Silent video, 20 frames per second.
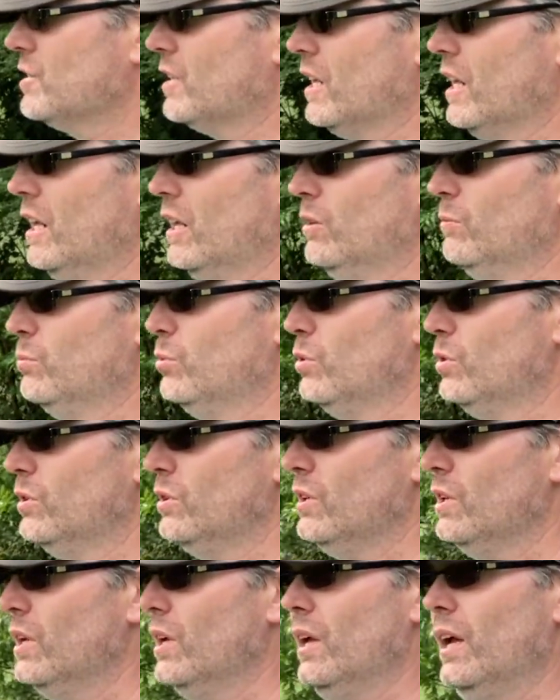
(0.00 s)
cardboard,
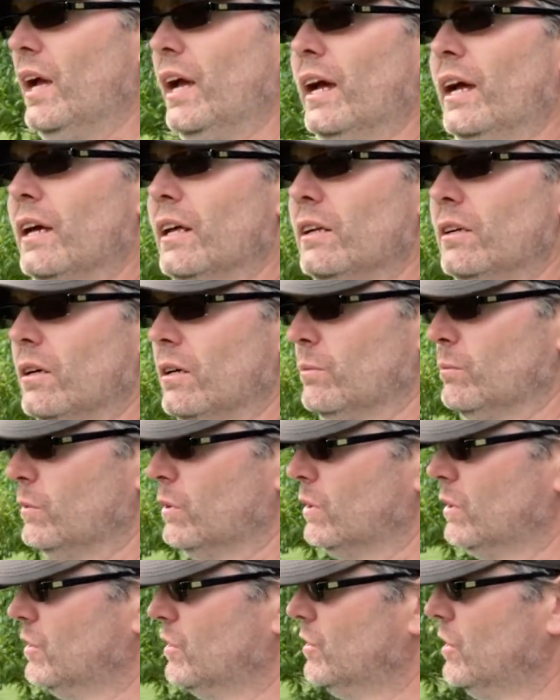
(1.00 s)
and I'm going
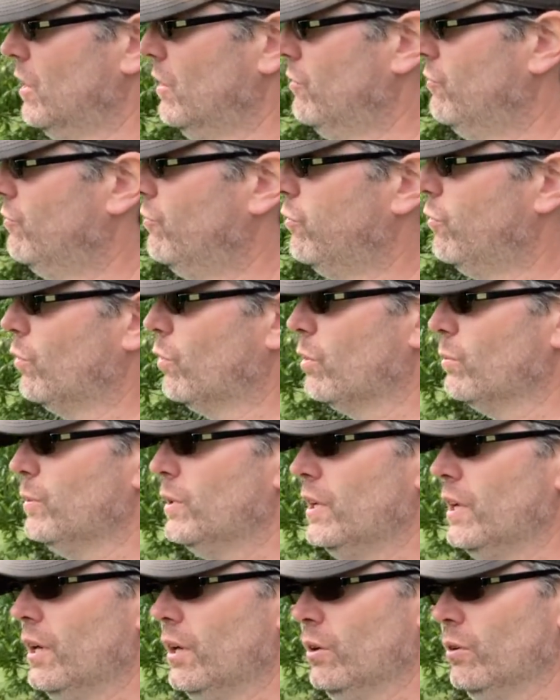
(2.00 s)
to start forming
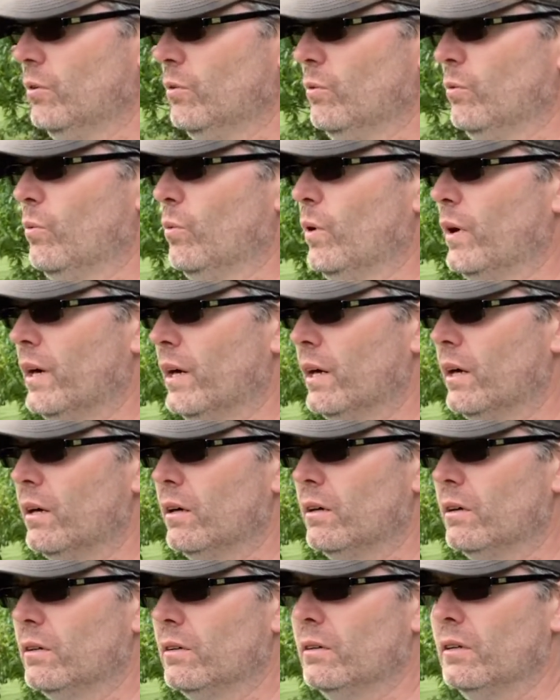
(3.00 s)
out
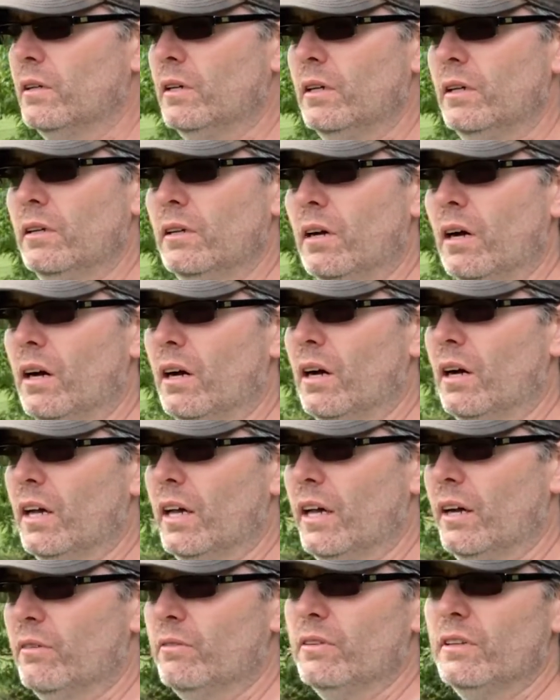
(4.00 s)
where
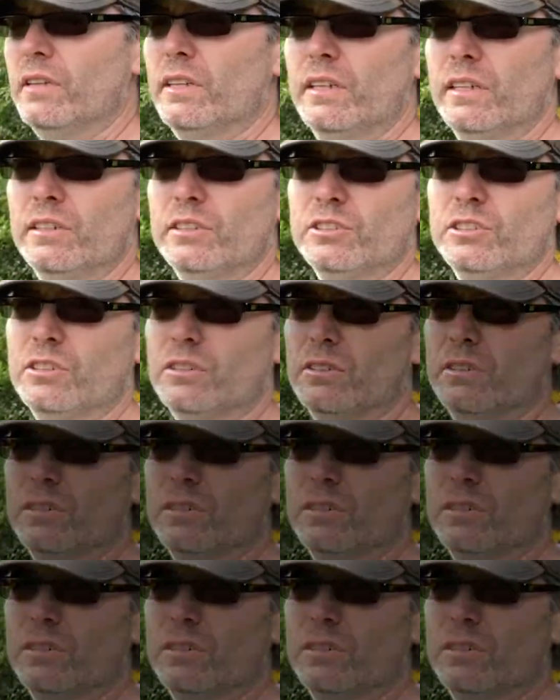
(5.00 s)
everything is going to